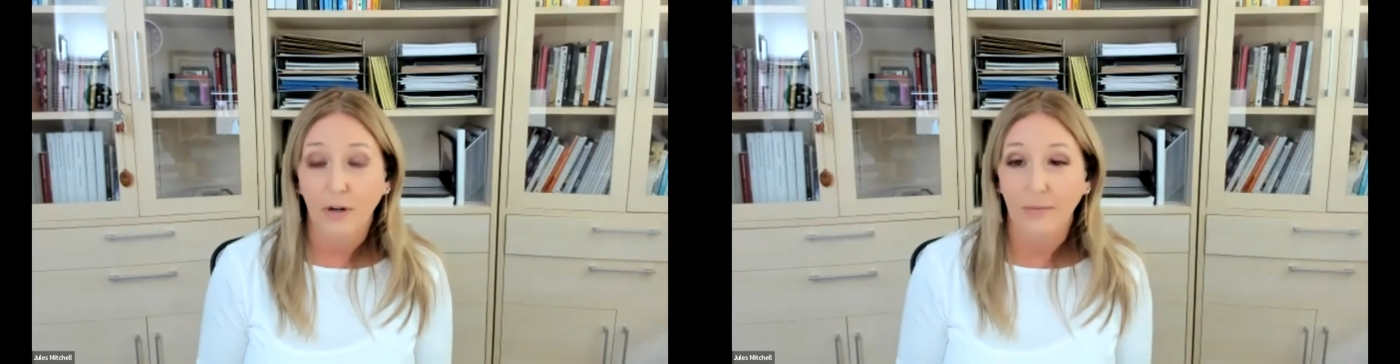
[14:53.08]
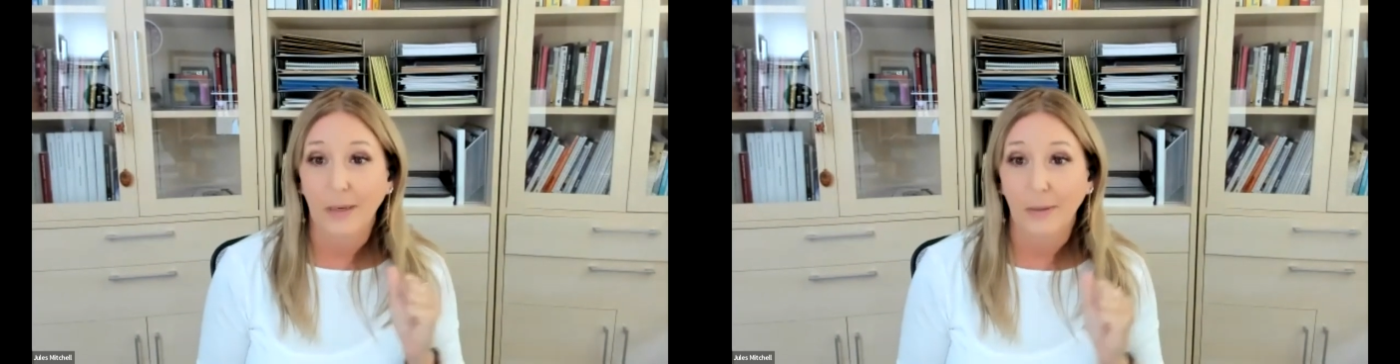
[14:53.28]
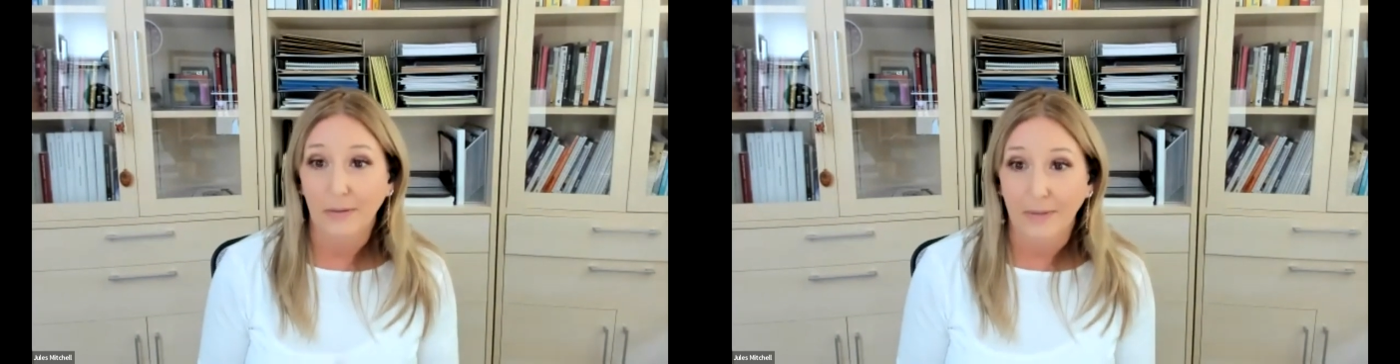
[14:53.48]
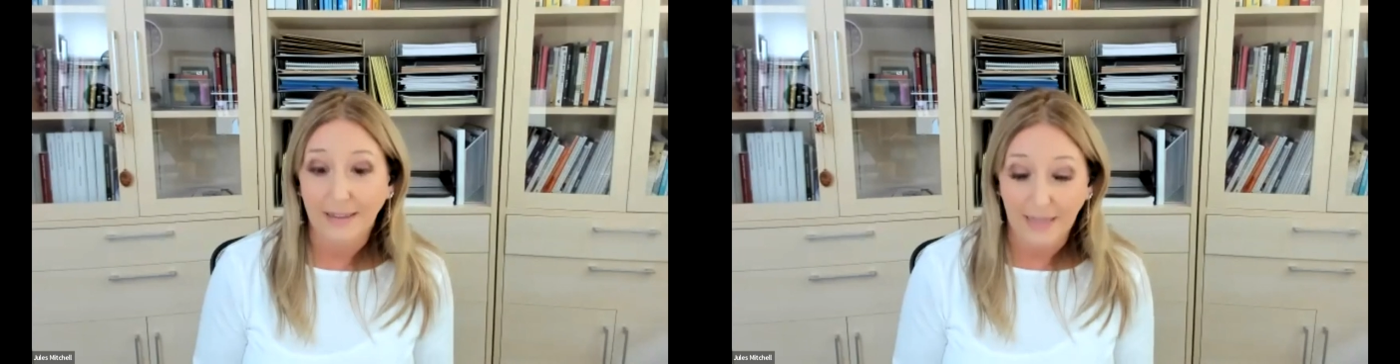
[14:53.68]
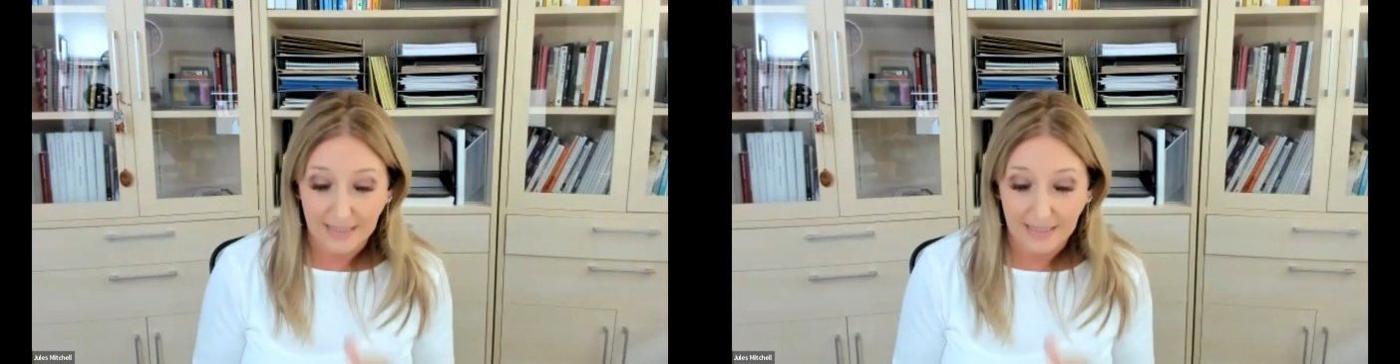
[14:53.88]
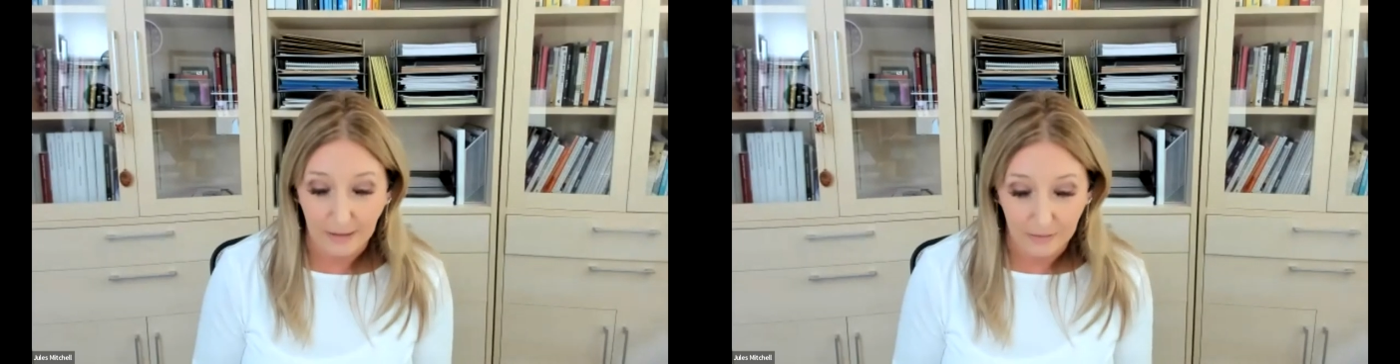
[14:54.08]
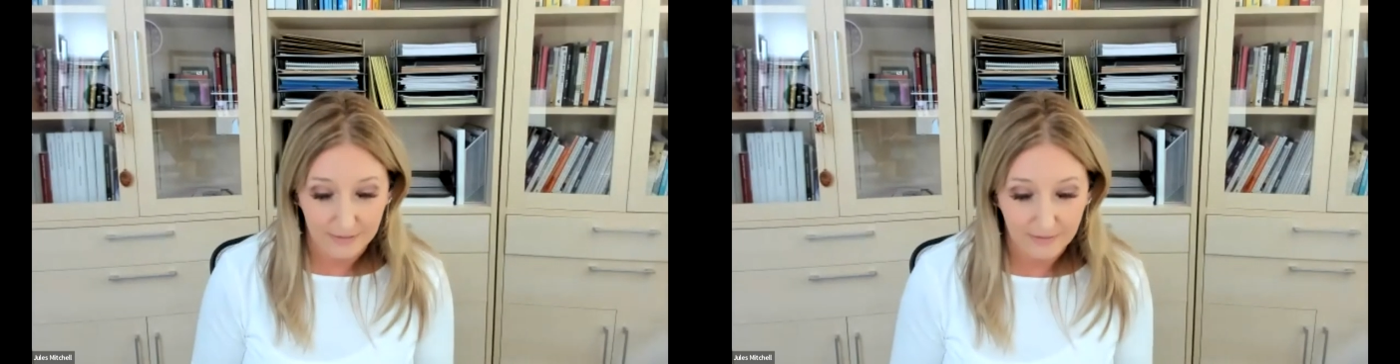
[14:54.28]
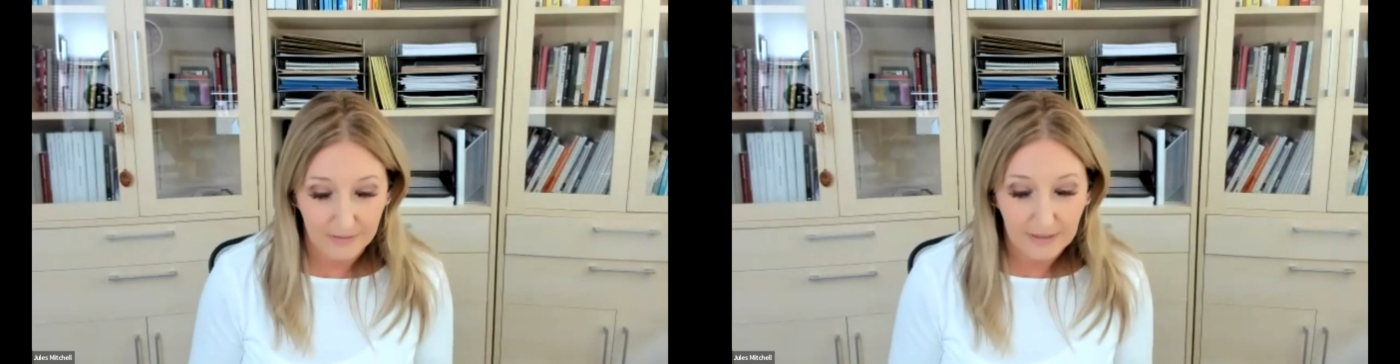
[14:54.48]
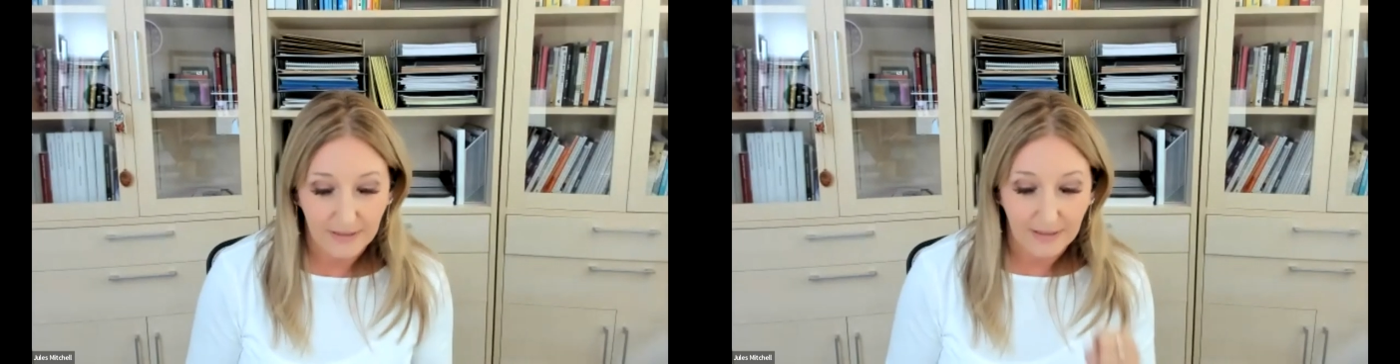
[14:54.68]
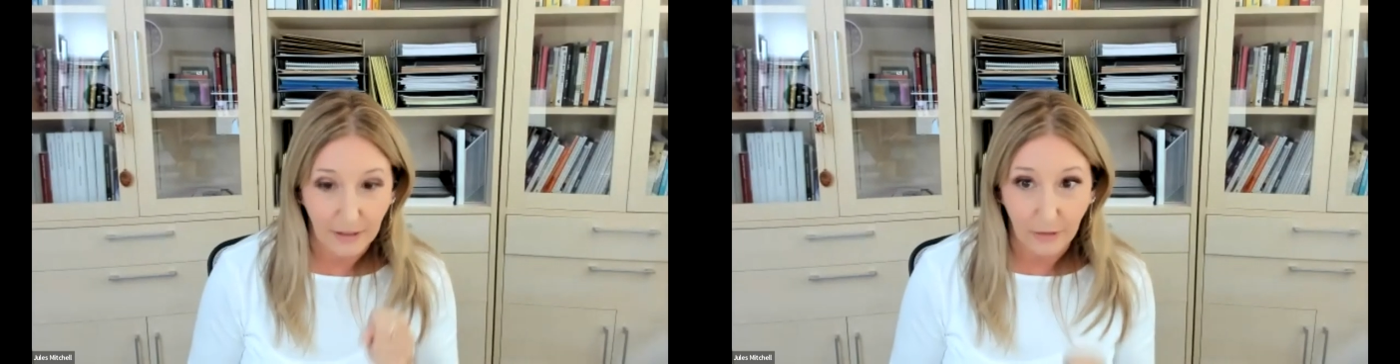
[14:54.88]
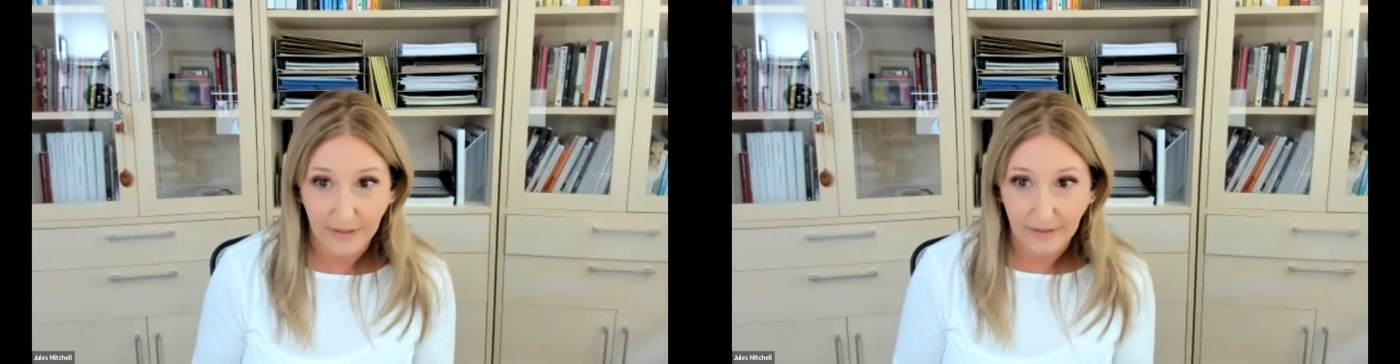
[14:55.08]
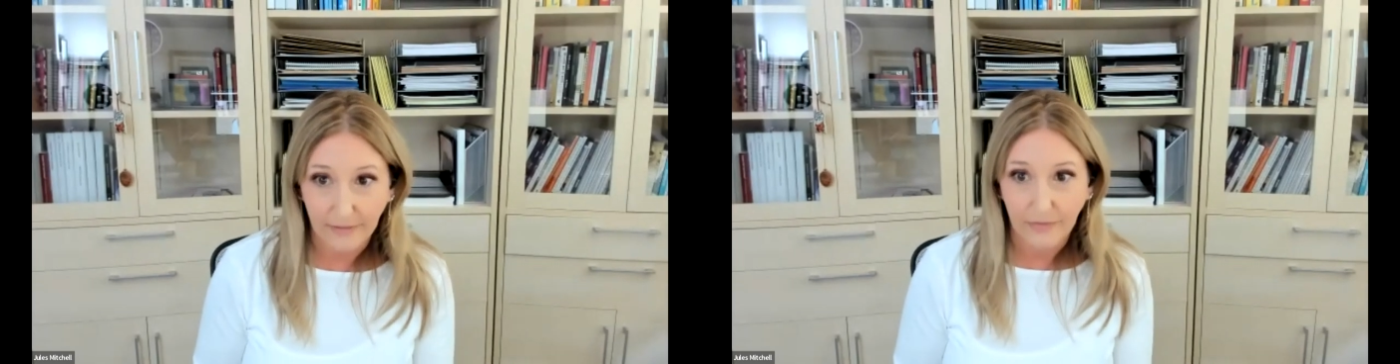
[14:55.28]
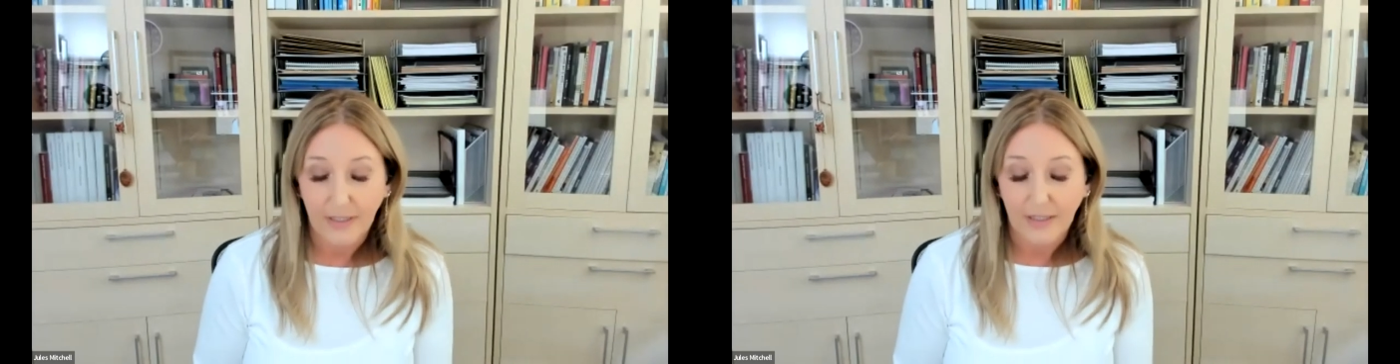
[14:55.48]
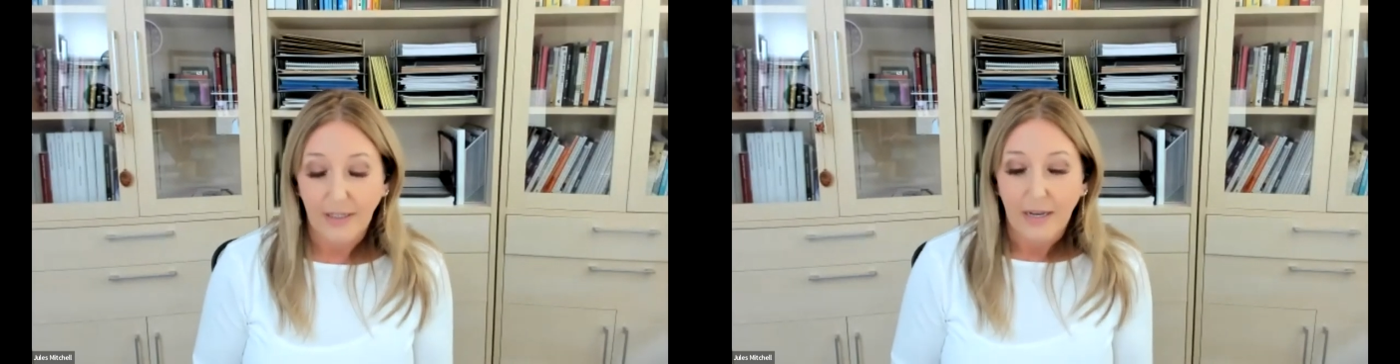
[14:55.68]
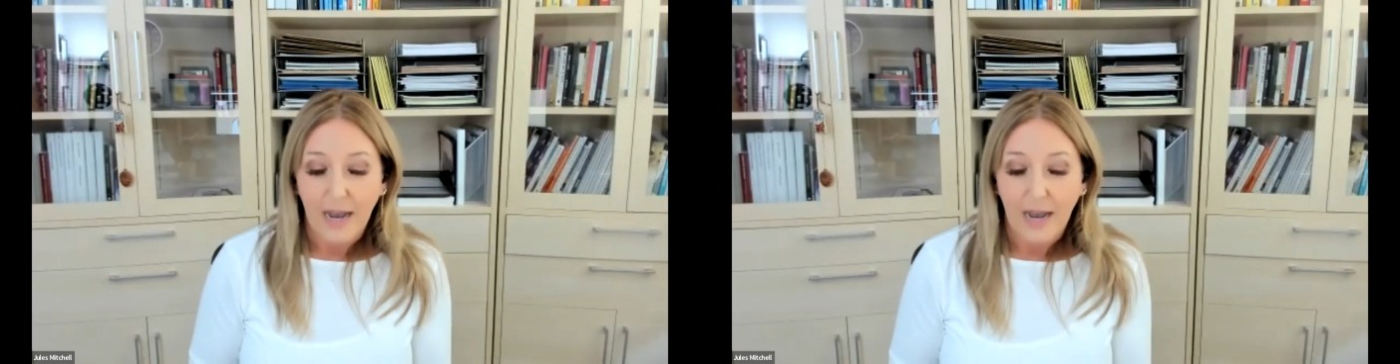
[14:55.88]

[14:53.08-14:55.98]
I've said that word already. You might want to write that down. Iterative.